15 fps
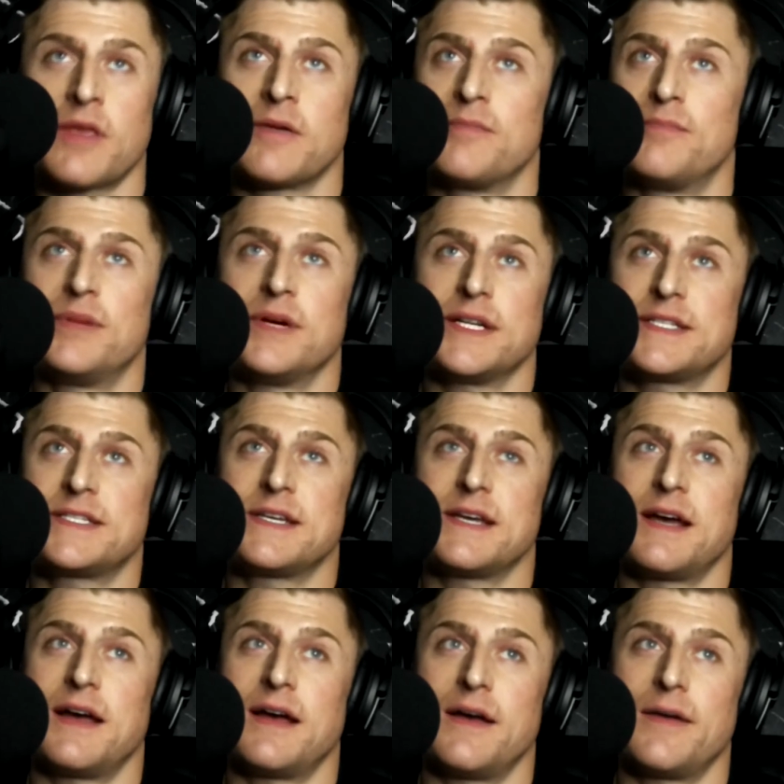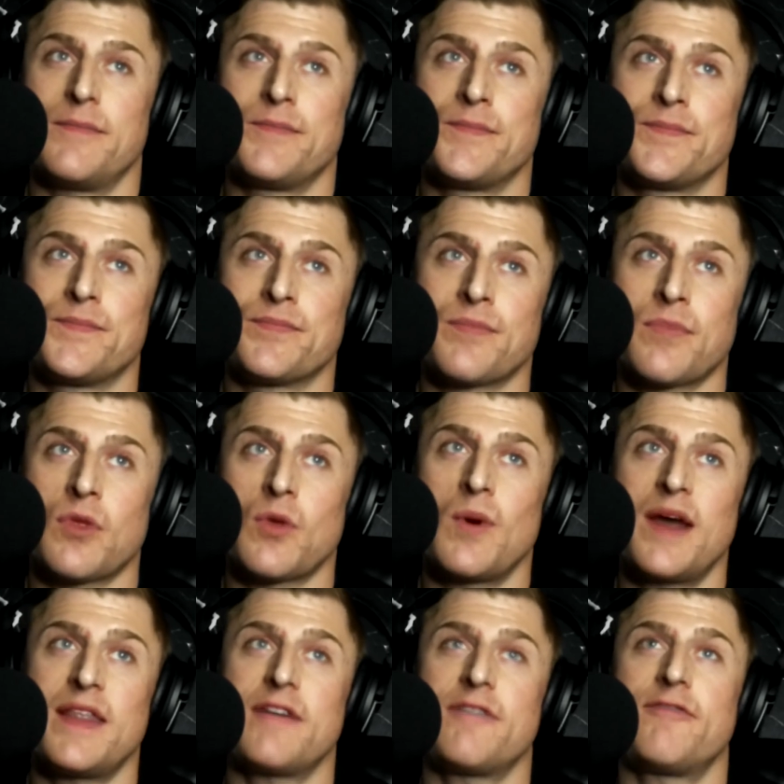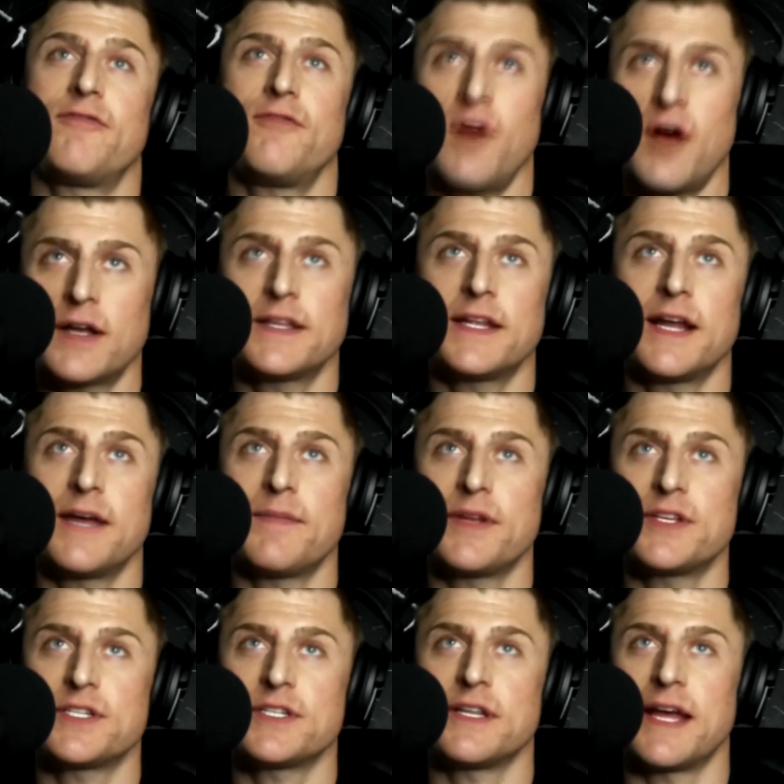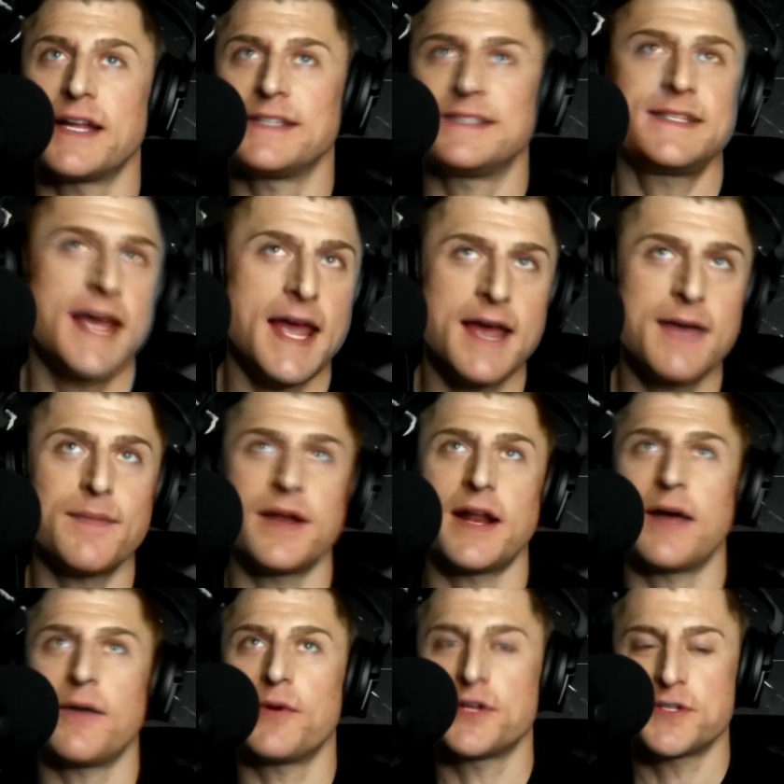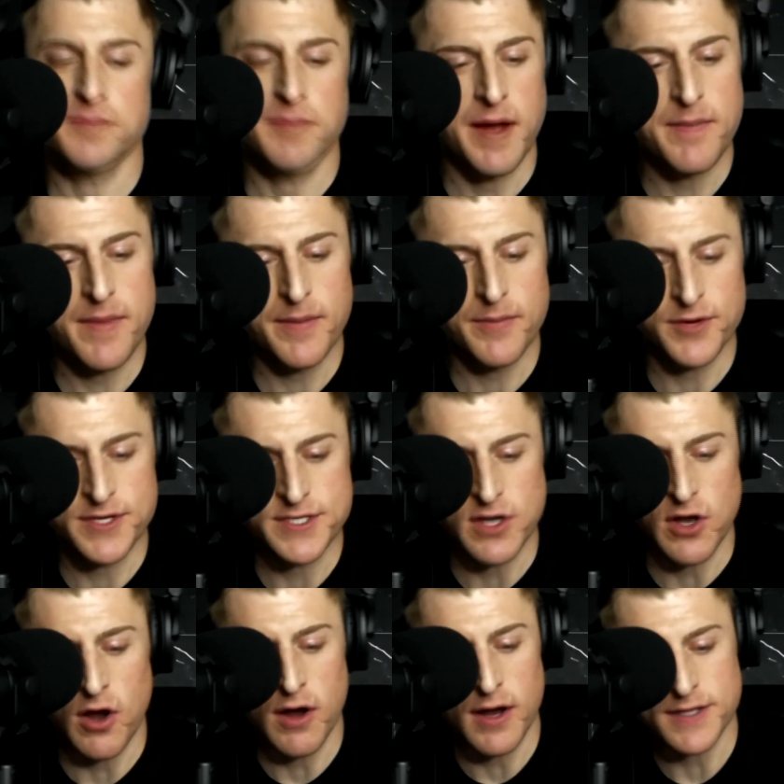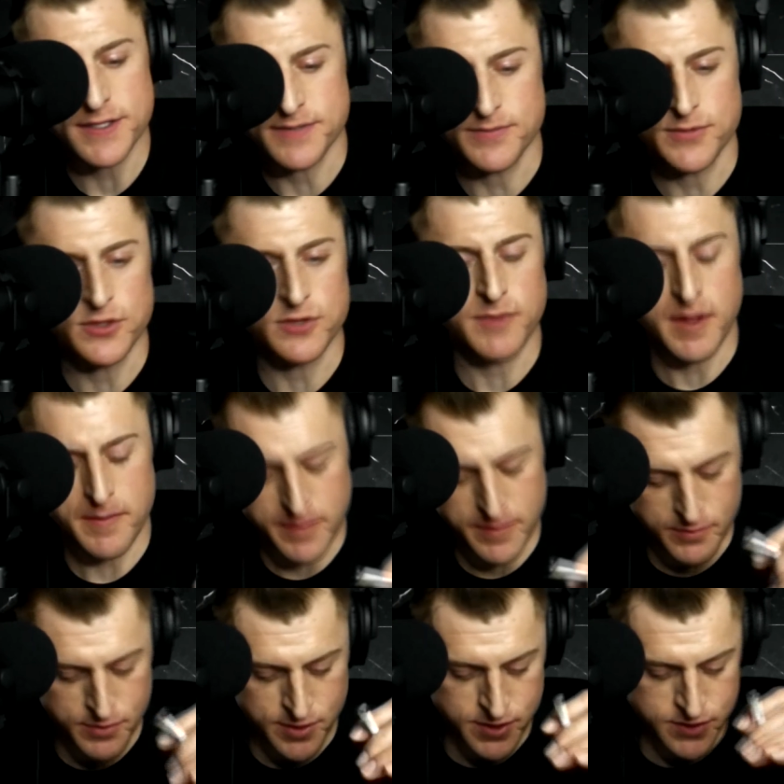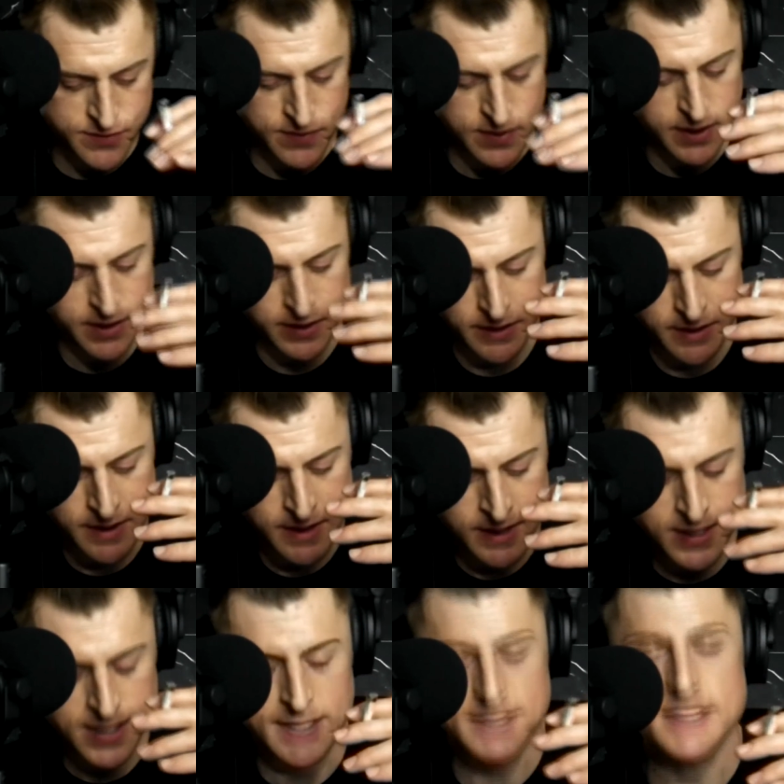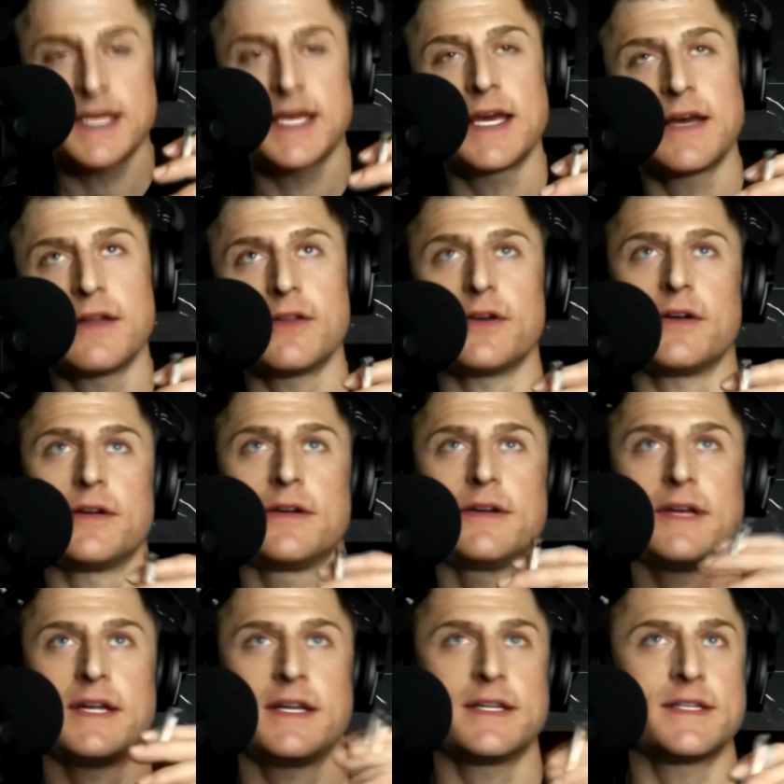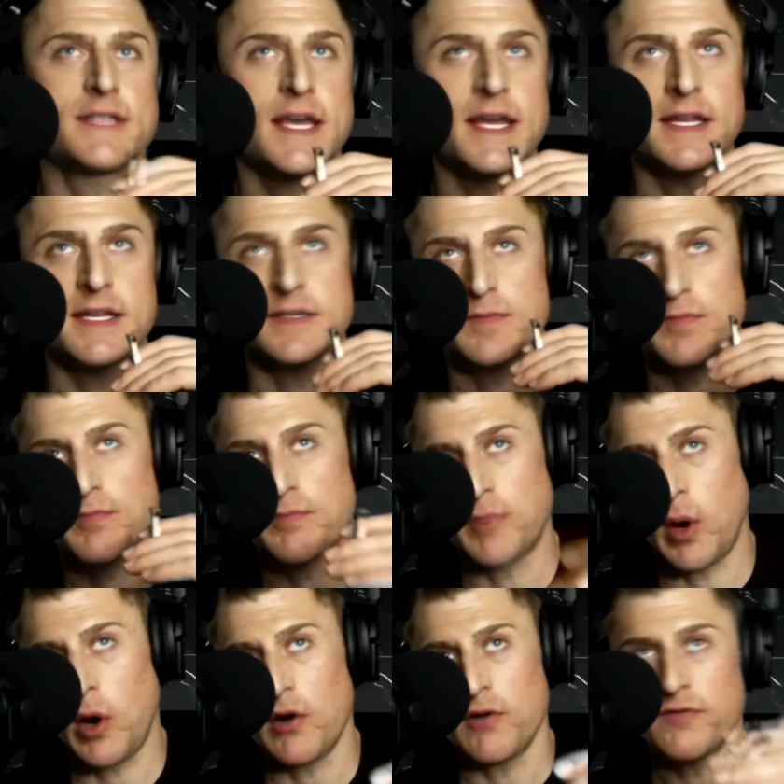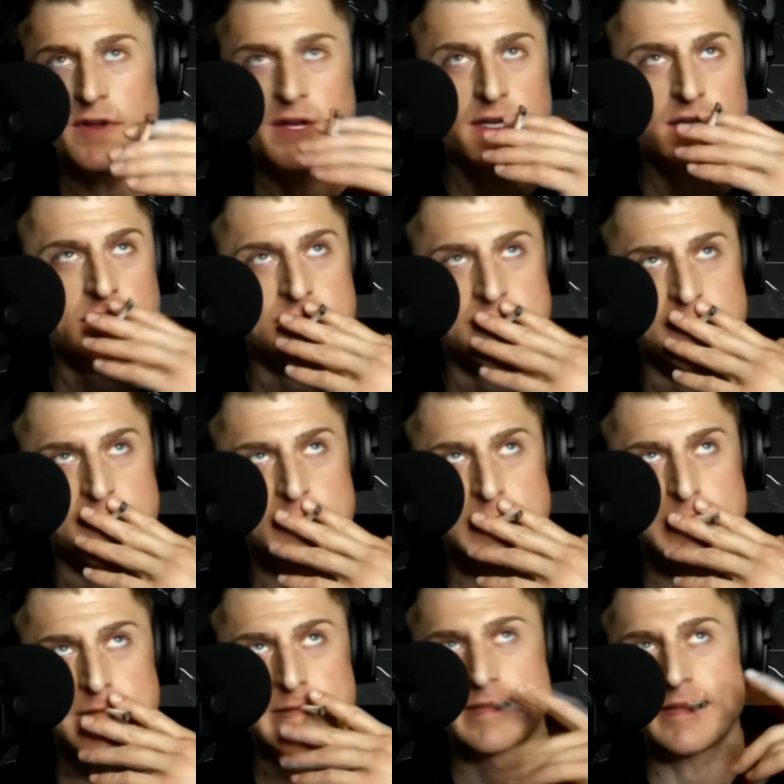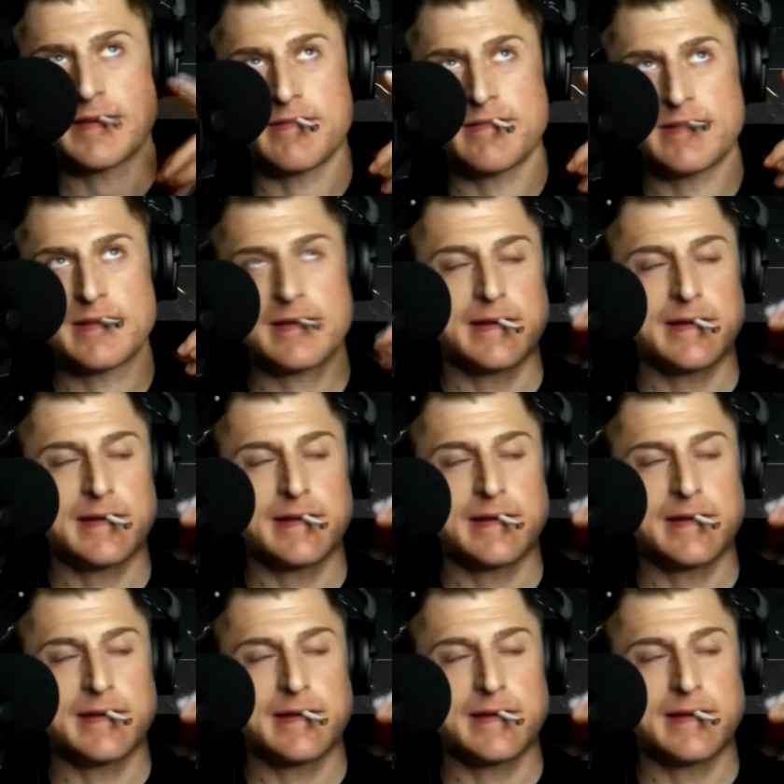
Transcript: the fuck did I mention that? Damn it. I wish my memory is awesome, dude. My memory is fucking, it's killer. It is perfect. It's everything I